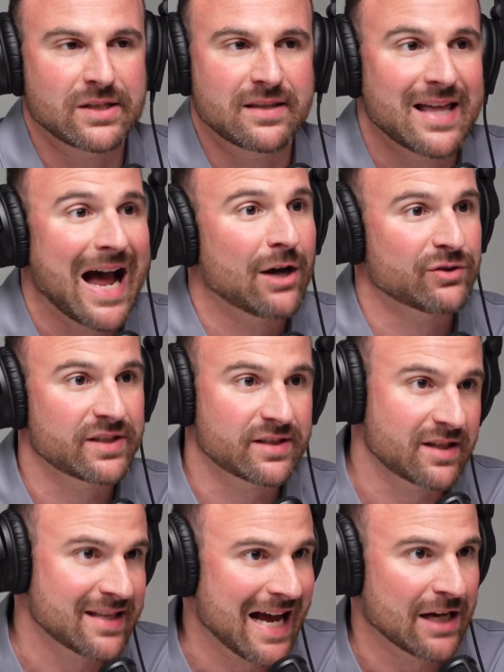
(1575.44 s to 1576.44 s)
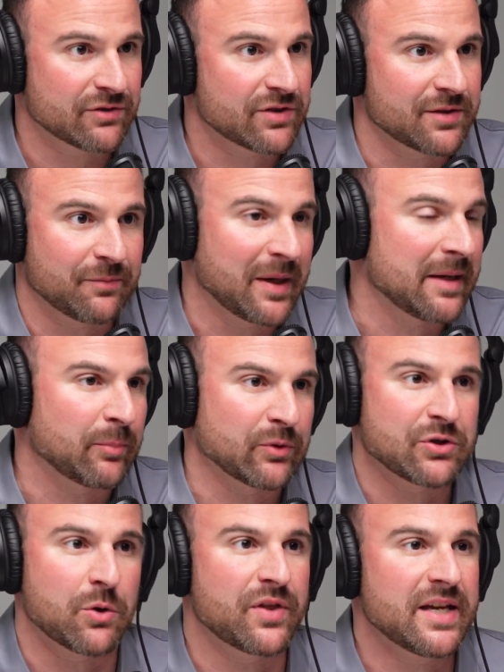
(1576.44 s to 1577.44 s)
thousands and thousands of people.
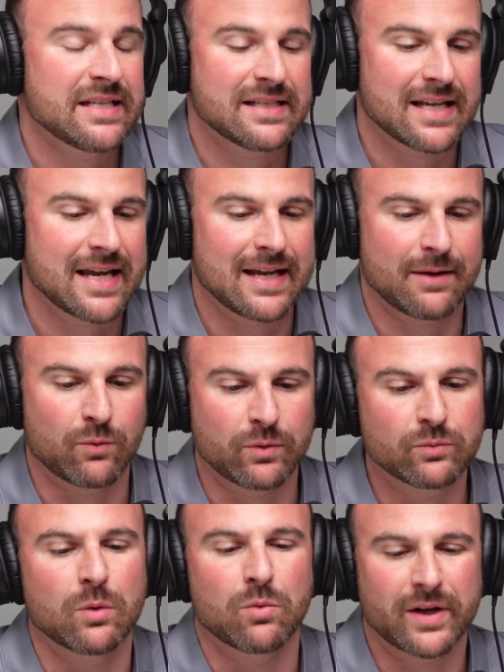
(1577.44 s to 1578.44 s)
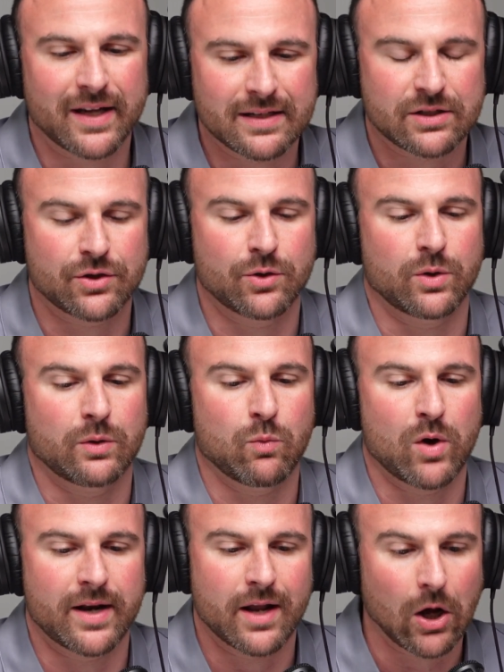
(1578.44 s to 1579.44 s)
So this, what we'll get to and
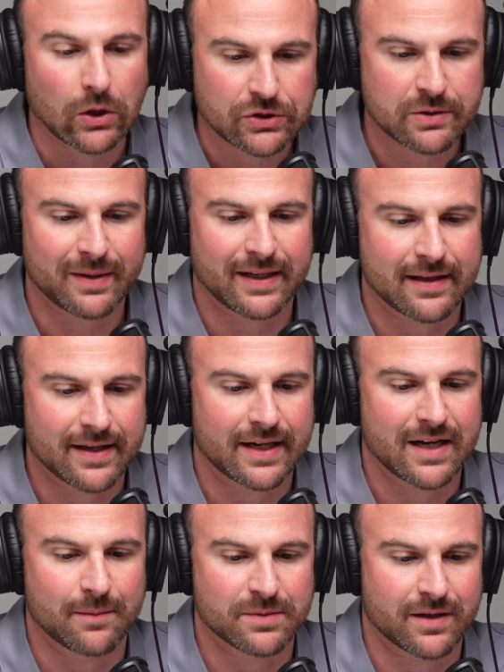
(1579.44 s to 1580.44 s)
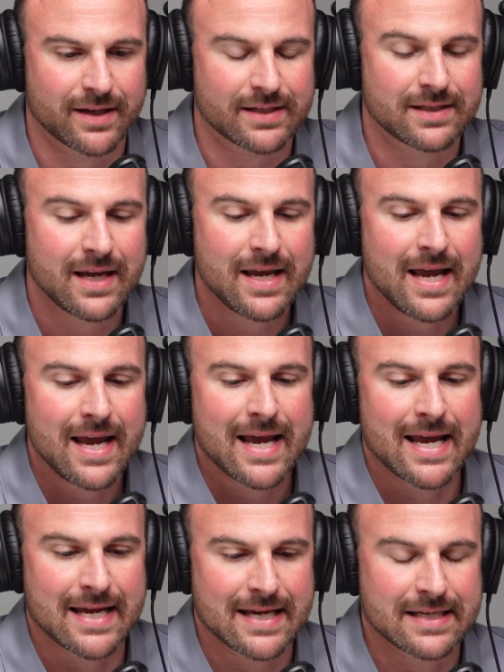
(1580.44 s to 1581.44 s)
what ultimately I think comes of this
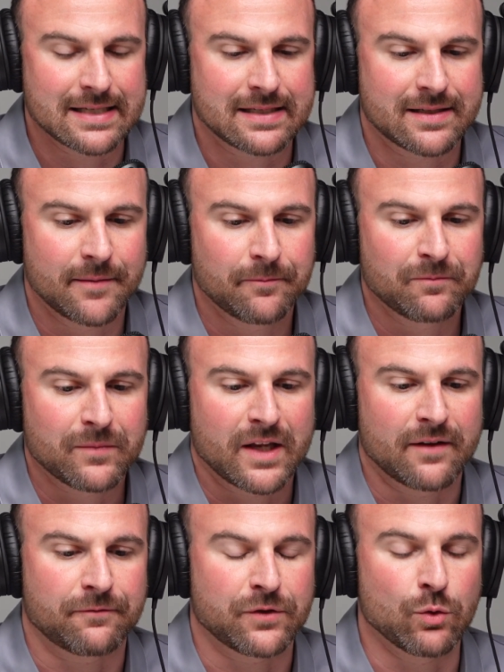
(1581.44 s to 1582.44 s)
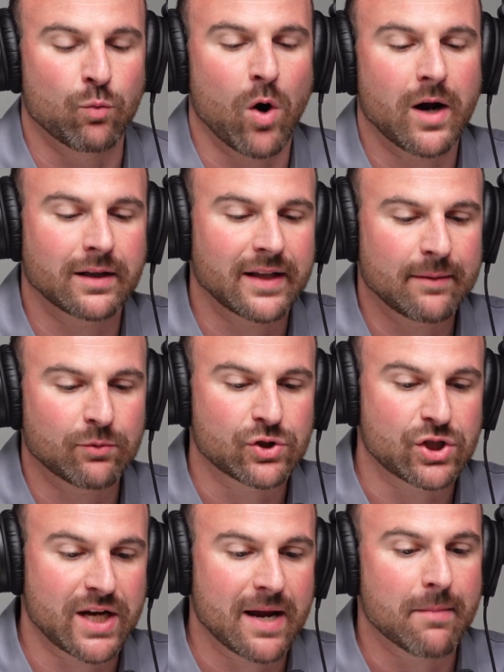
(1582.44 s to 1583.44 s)
is if you want to label
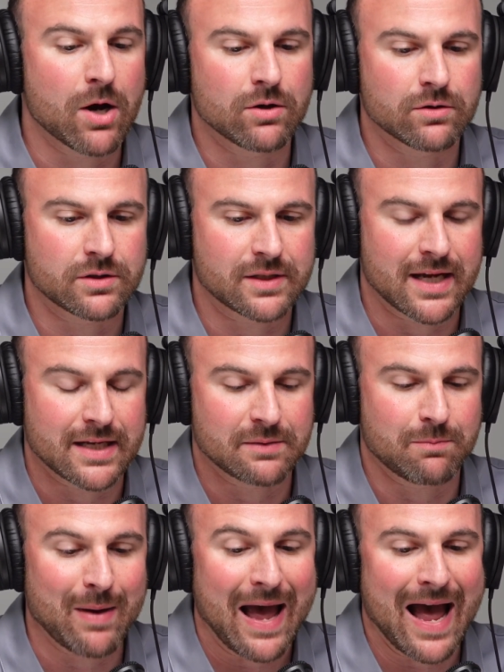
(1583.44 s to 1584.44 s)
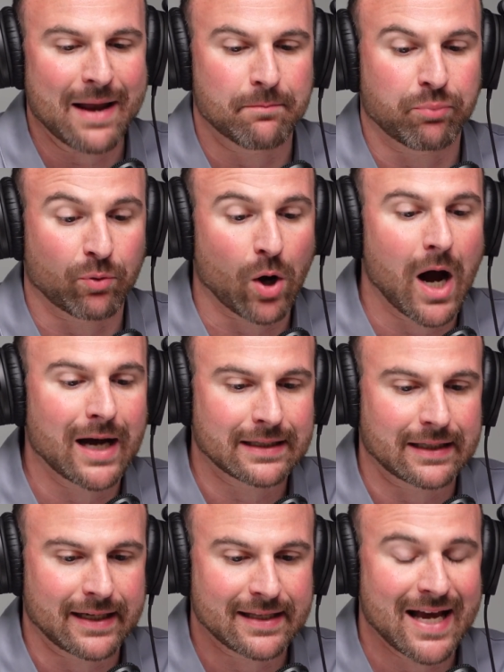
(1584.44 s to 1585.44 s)
GMOs as bad
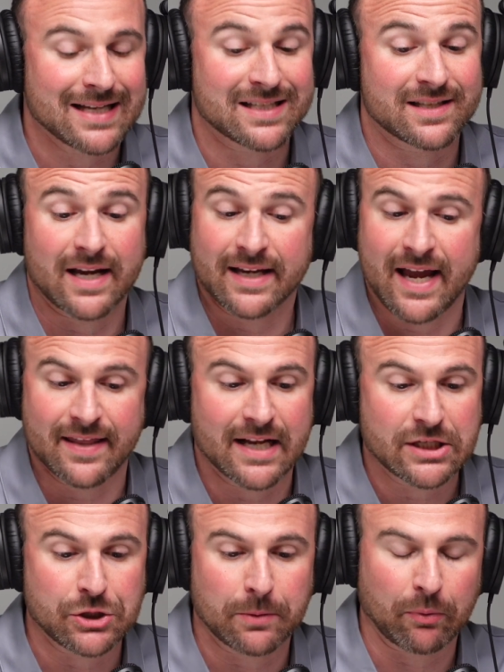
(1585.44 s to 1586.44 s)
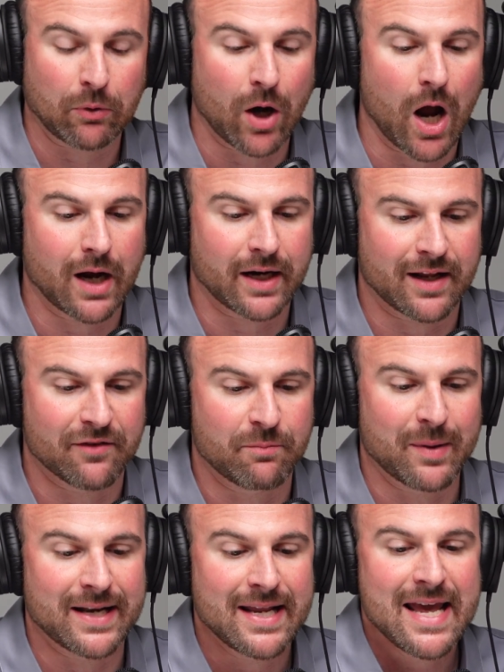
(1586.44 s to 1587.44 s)
broadly, that's your prerogative,
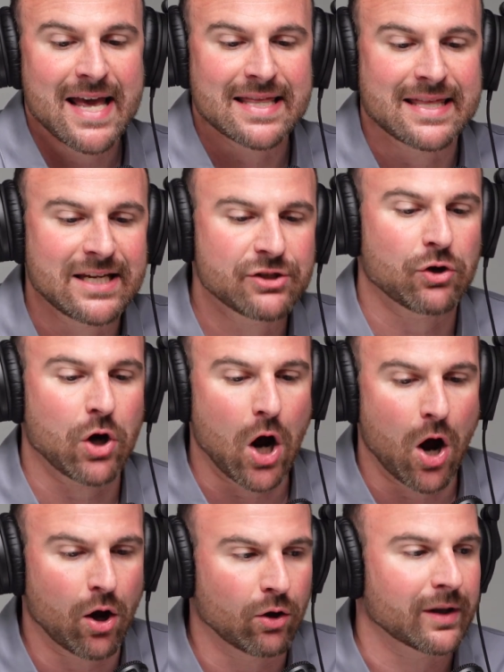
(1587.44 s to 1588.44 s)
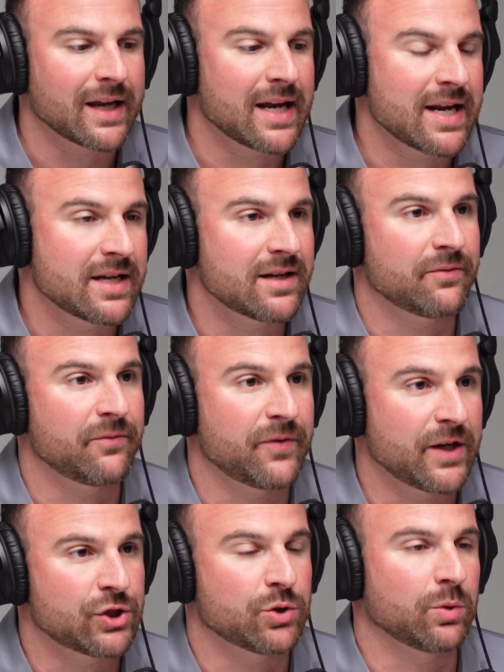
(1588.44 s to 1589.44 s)
but these are all
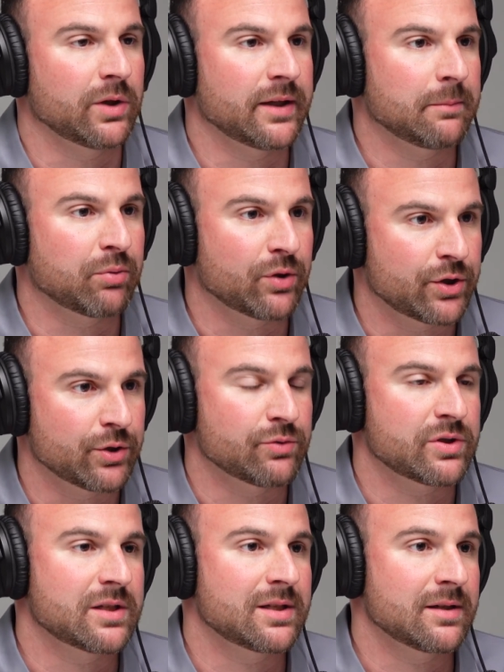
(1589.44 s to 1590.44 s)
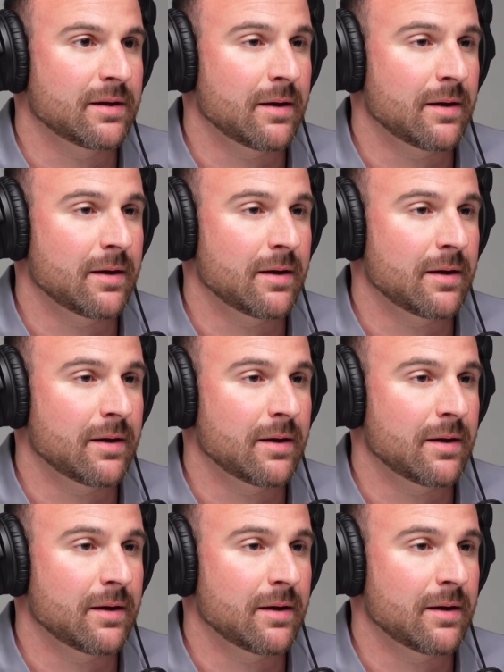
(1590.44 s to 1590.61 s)
individually produced